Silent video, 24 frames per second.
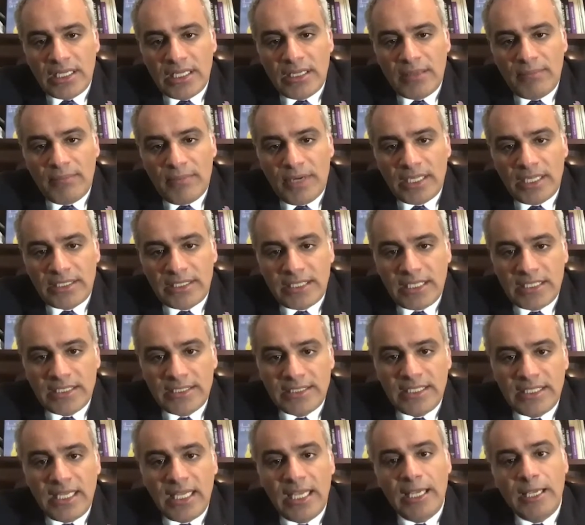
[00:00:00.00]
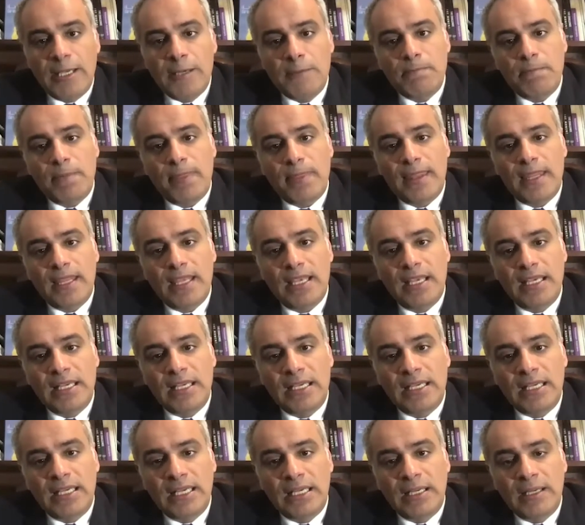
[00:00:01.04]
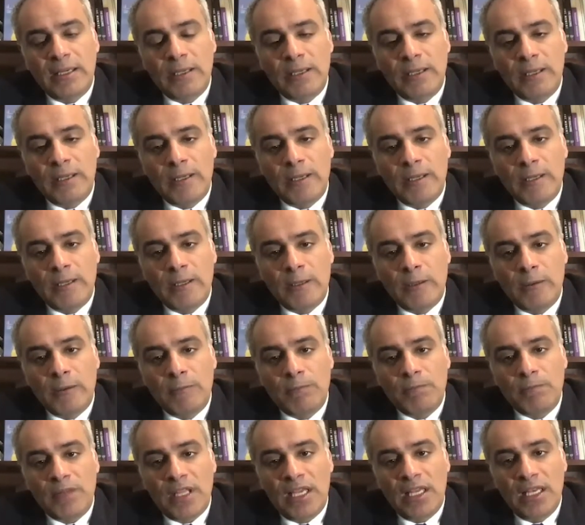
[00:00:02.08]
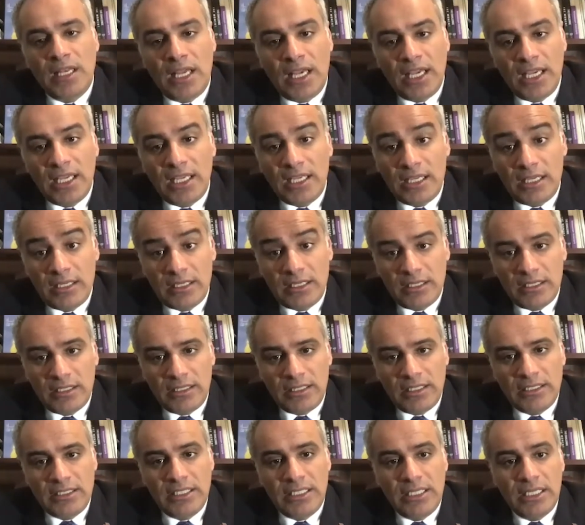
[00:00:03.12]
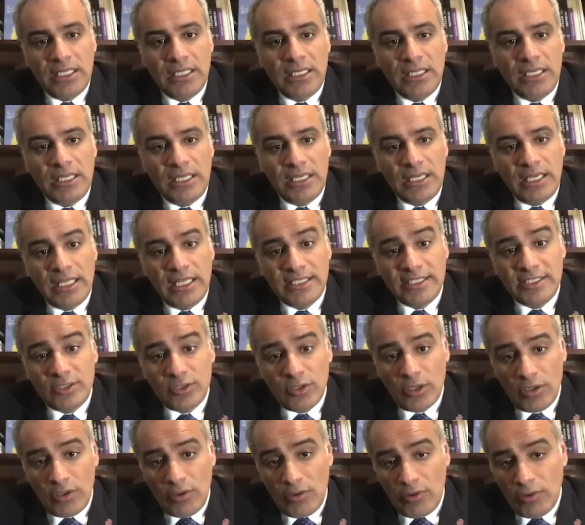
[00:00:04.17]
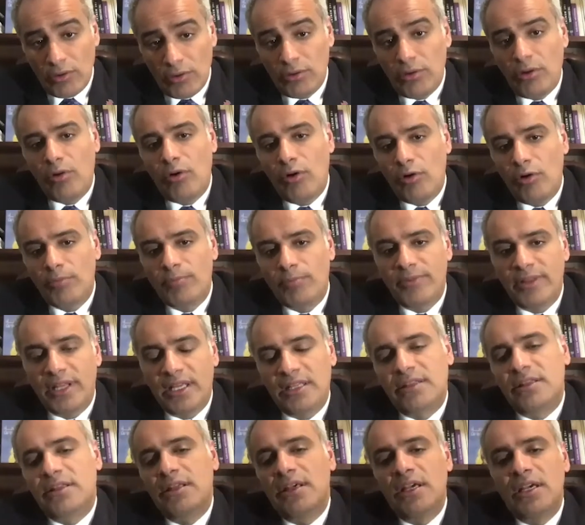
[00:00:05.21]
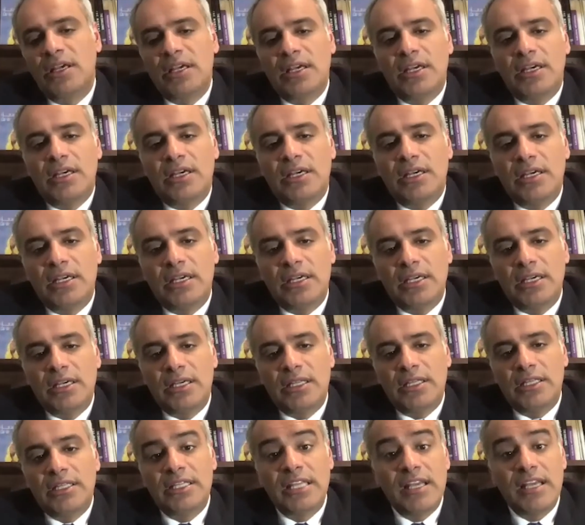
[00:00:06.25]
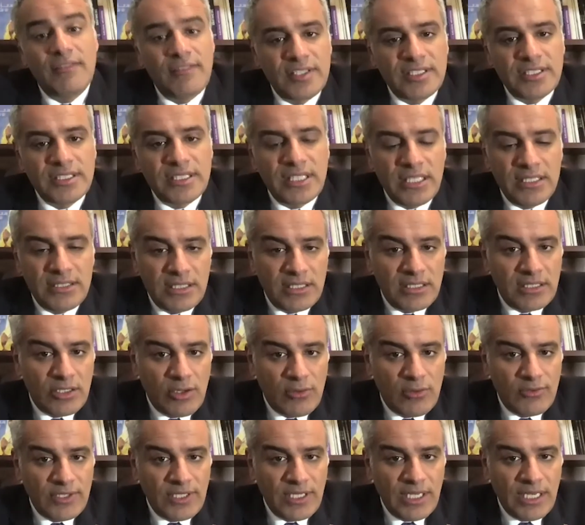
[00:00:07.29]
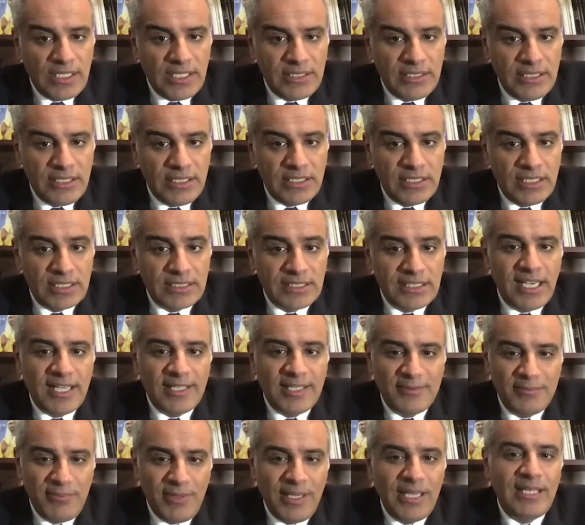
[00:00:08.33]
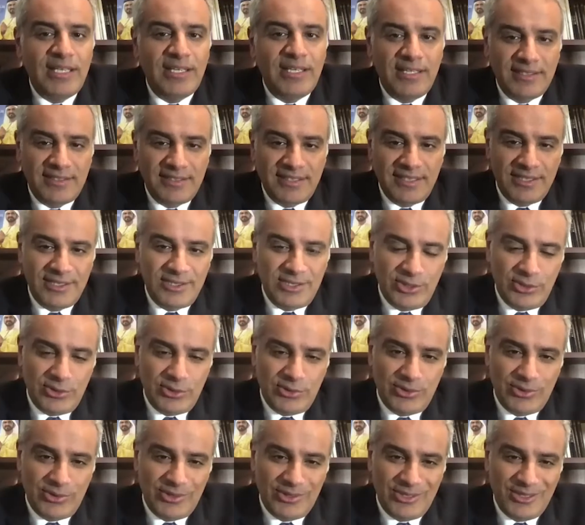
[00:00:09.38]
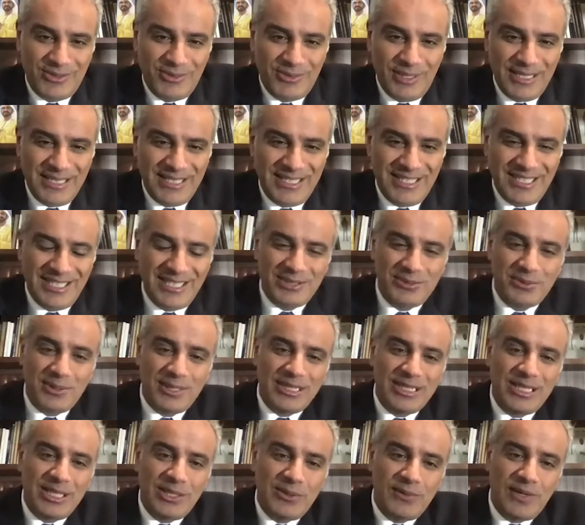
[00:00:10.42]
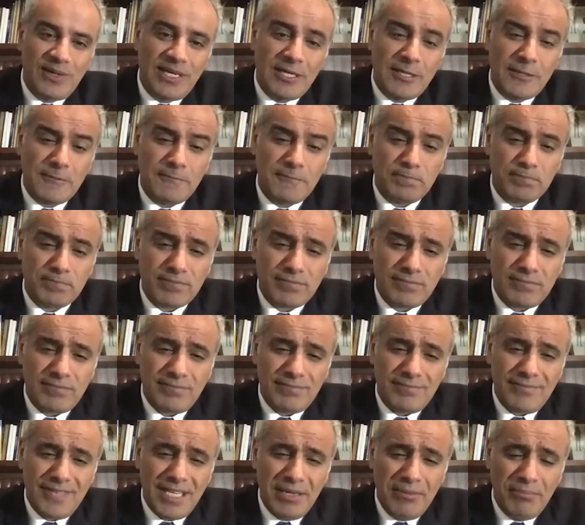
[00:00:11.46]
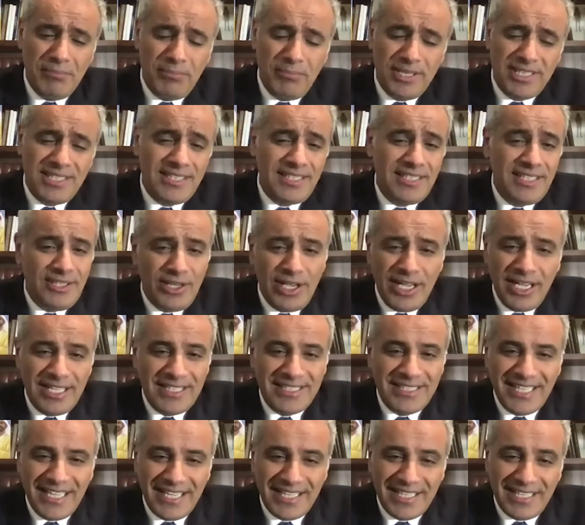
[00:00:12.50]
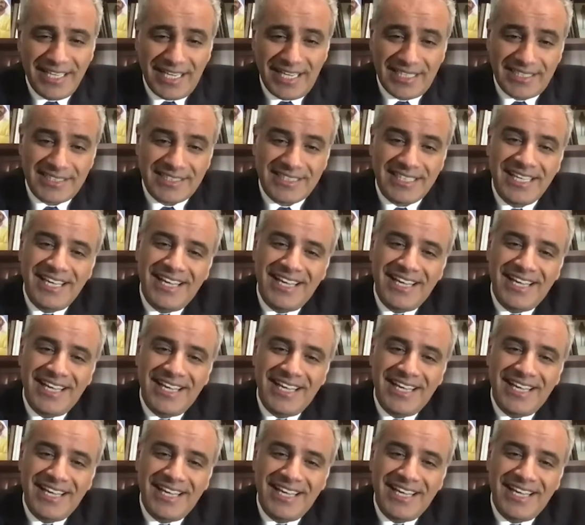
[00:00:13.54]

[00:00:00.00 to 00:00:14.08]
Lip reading: might I say, unlike the deal, let's all hope that the devastating COVID-19 does not make it into 2021. But, you know, I digress.